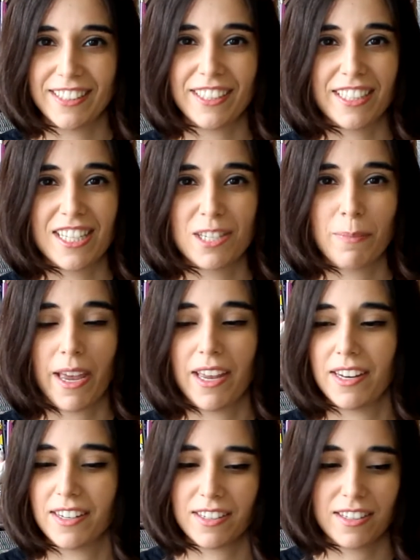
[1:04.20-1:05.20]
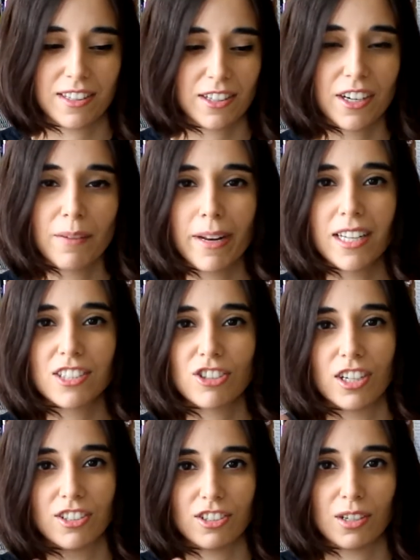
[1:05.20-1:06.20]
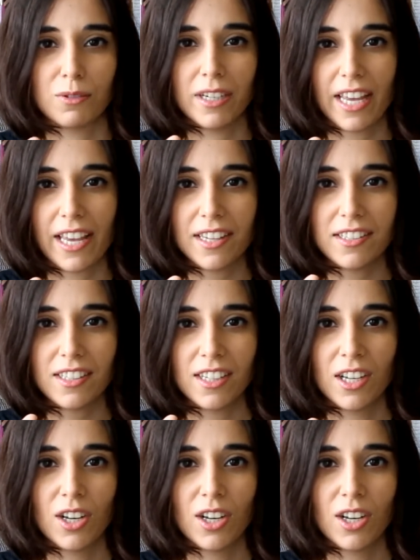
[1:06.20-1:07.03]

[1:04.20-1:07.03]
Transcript: You can spend 30 minutes trying to draw one hand,